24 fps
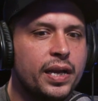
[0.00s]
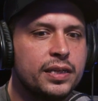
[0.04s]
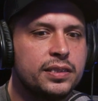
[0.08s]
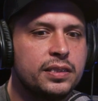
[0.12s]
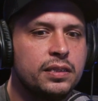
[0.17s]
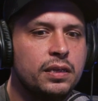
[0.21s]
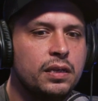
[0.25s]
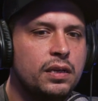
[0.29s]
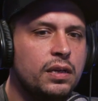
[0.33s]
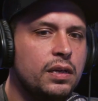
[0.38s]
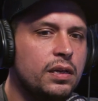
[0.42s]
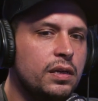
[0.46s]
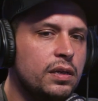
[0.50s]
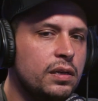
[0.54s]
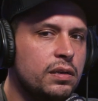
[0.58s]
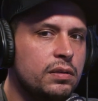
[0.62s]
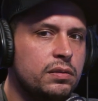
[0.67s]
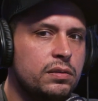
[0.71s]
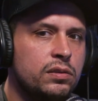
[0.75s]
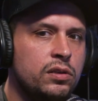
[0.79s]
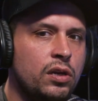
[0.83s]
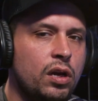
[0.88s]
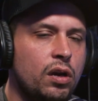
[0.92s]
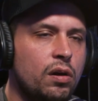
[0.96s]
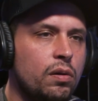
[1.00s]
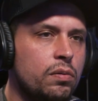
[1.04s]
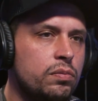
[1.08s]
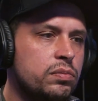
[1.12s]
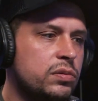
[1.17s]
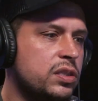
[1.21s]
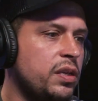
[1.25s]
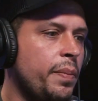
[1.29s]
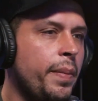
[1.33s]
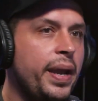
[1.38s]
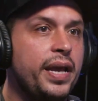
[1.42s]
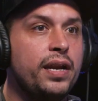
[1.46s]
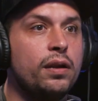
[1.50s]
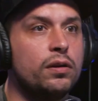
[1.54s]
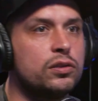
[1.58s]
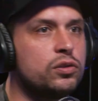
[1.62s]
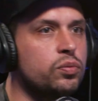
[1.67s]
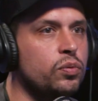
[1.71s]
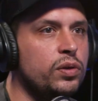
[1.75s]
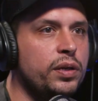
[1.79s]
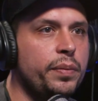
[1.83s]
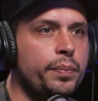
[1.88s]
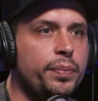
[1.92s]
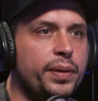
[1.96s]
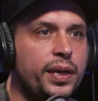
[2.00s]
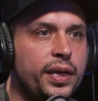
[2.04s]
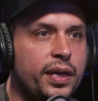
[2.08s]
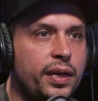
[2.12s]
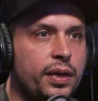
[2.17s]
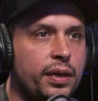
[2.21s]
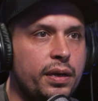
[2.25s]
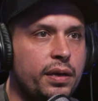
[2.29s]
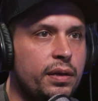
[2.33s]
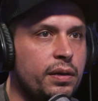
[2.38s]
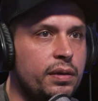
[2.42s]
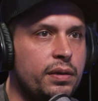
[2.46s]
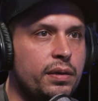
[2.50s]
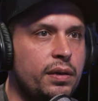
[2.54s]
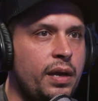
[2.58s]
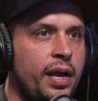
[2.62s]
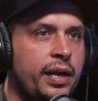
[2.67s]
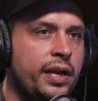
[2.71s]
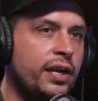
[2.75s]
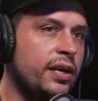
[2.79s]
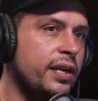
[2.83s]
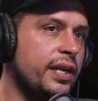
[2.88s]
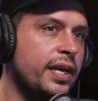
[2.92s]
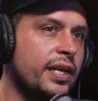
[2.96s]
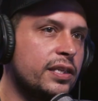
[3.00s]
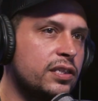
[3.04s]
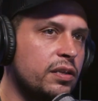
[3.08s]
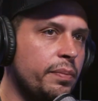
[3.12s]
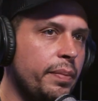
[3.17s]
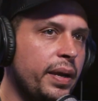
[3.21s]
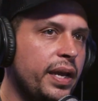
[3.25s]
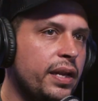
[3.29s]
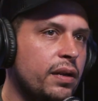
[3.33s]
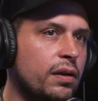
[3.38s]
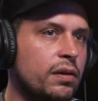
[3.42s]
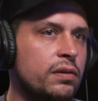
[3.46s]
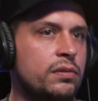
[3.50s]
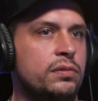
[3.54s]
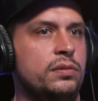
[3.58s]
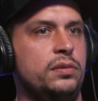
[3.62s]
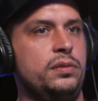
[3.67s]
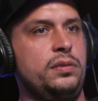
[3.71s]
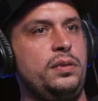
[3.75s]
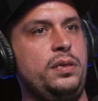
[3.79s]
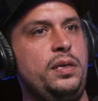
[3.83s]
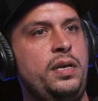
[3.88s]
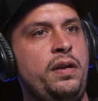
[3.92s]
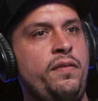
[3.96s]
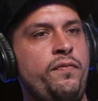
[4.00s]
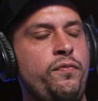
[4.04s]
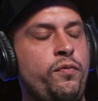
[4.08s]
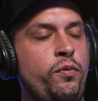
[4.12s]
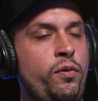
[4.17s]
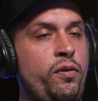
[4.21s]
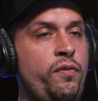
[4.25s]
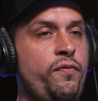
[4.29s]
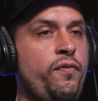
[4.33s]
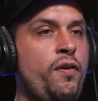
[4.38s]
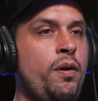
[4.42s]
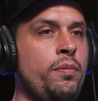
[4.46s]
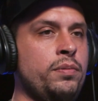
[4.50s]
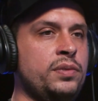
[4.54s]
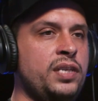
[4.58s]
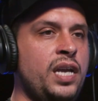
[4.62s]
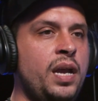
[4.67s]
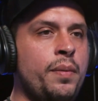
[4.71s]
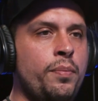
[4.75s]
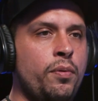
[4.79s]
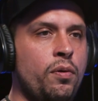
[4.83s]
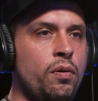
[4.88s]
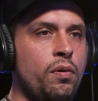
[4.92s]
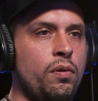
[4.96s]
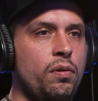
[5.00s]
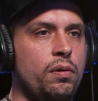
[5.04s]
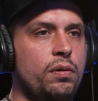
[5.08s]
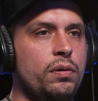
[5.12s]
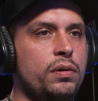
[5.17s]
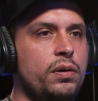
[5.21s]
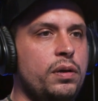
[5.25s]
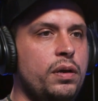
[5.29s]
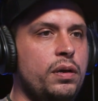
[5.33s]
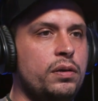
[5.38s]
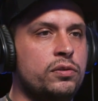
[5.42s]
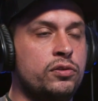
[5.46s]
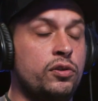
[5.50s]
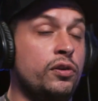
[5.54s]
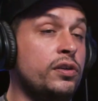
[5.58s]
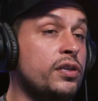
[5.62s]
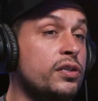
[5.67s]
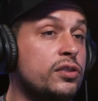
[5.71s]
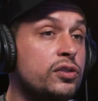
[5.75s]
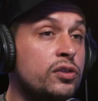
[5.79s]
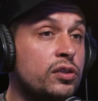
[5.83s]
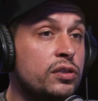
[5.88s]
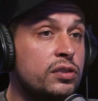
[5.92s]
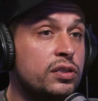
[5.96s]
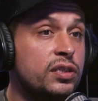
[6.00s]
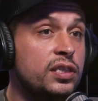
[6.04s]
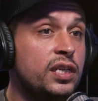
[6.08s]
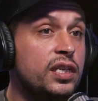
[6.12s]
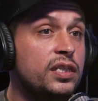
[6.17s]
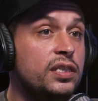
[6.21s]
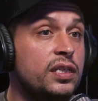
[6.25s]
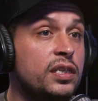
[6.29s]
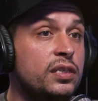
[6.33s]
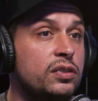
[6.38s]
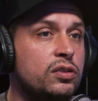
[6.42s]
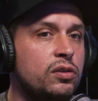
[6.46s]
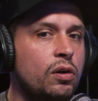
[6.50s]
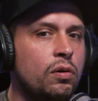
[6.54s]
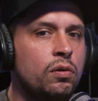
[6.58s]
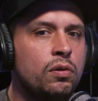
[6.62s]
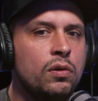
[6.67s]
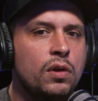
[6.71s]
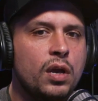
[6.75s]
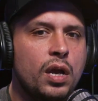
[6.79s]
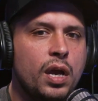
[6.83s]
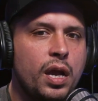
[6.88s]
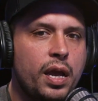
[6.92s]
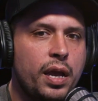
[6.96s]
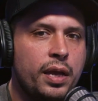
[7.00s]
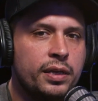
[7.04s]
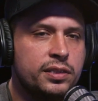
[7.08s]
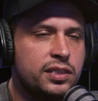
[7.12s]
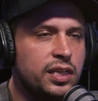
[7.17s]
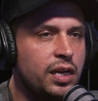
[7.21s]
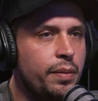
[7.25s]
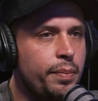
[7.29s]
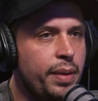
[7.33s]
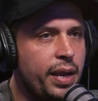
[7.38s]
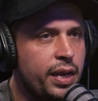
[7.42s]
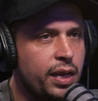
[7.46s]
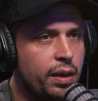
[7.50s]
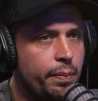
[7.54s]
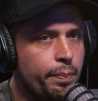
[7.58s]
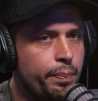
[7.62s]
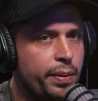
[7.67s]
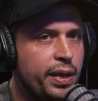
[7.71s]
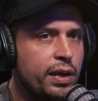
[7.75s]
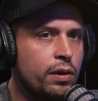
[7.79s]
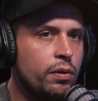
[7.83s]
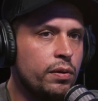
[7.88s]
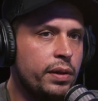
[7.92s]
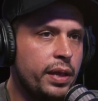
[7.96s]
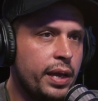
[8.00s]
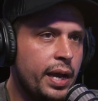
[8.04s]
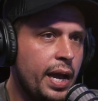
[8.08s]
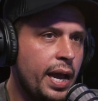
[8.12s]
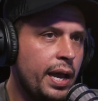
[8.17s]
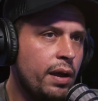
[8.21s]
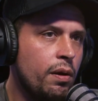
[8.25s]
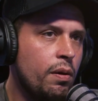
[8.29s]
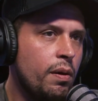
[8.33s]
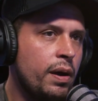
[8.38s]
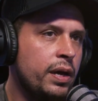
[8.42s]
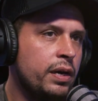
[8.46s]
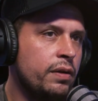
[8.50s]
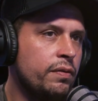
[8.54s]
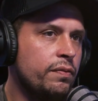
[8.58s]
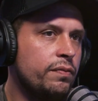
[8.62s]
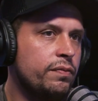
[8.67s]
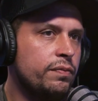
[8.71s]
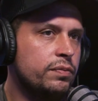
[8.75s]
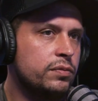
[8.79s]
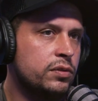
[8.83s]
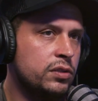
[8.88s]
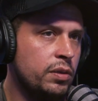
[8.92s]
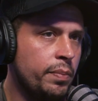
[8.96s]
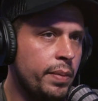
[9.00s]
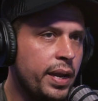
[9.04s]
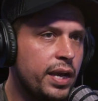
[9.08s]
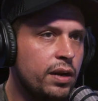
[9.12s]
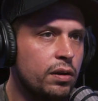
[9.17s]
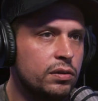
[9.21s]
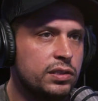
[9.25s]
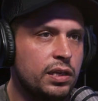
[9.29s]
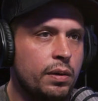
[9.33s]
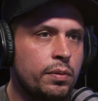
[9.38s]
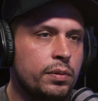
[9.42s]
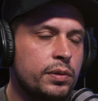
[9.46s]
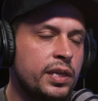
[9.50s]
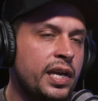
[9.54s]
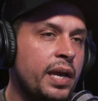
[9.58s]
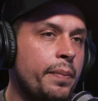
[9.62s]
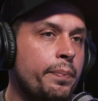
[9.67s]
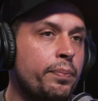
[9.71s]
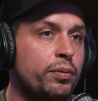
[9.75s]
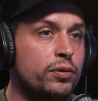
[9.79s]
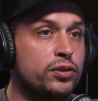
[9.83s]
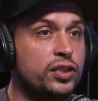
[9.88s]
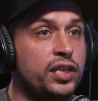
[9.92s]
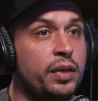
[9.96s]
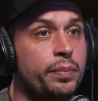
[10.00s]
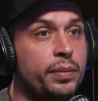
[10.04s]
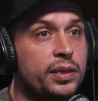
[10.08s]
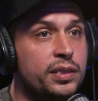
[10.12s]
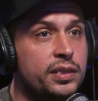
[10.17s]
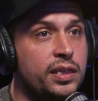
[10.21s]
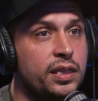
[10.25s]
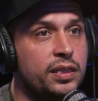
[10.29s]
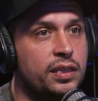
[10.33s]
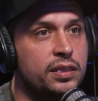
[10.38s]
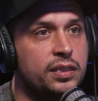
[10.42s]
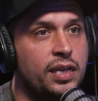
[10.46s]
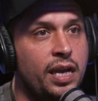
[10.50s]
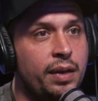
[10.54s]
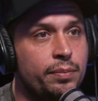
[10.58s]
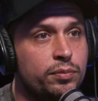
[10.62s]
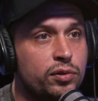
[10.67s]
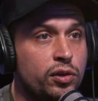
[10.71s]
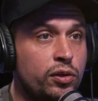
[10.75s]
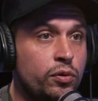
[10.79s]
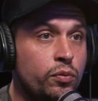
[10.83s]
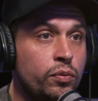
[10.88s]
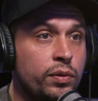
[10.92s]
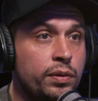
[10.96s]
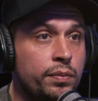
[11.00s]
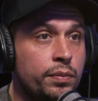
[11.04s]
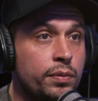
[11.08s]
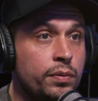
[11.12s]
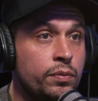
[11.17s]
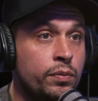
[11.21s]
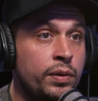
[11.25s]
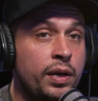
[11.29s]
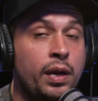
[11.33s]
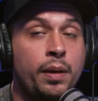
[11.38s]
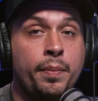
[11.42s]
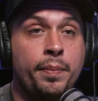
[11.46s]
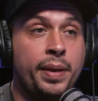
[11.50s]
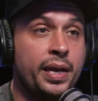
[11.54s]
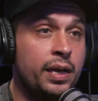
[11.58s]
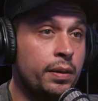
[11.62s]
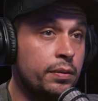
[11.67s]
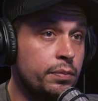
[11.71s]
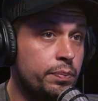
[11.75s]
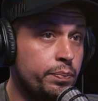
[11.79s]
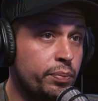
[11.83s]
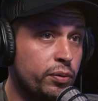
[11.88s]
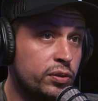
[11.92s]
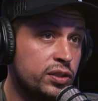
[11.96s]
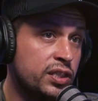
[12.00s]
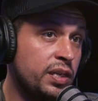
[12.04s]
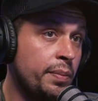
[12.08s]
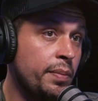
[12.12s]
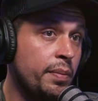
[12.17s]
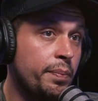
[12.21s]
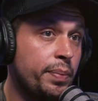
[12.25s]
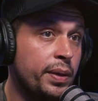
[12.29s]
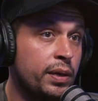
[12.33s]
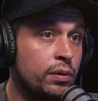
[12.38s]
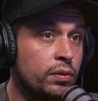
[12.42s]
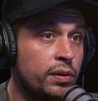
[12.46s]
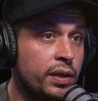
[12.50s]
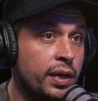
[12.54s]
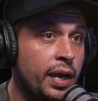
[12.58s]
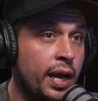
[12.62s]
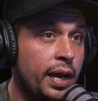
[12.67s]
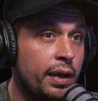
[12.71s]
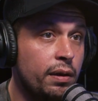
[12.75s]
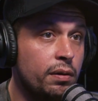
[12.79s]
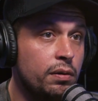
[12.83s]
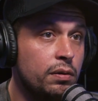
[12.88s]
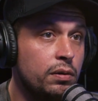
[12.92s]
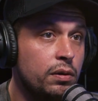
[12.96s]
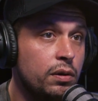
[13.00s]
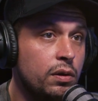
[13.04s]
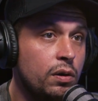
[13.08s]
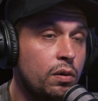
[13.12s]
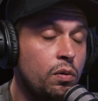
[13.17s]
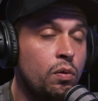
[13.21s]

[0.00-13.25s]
Because tomatoes I couldn't get tomatoes if we're a farm table during a certain season. So instead of making pico de gallo out of tomatoes, I would get persimmons at the time during when I make a persimmon pico de gallo.